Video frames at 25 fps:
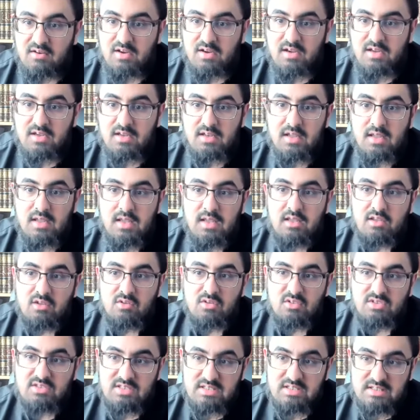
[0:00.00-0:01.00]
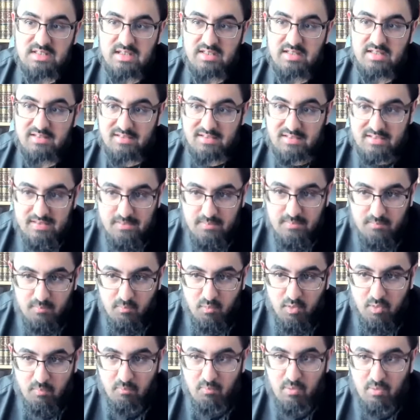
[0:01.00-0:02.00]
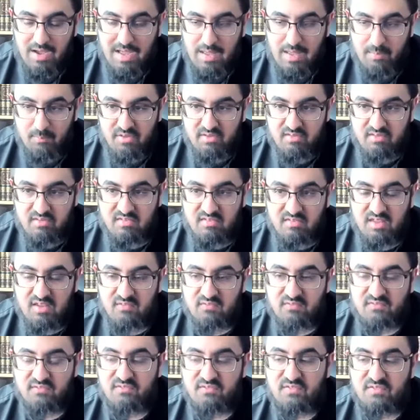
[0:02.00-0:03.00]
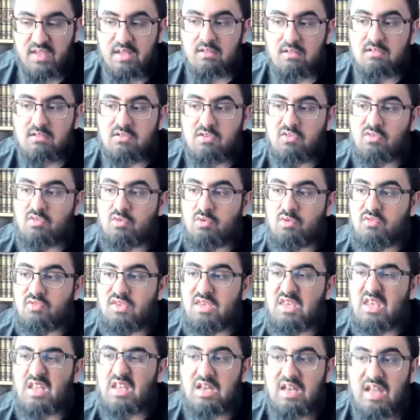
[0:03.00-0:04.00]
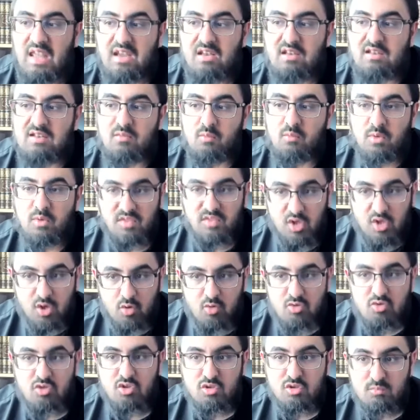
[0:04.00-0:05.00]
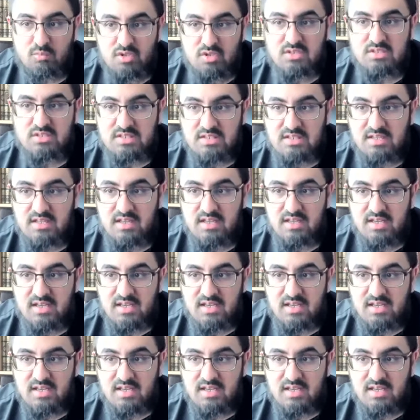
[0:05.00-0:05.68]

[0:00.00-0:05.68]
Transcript: right? You'll see that what happens is they fail to sort of connect with their own community.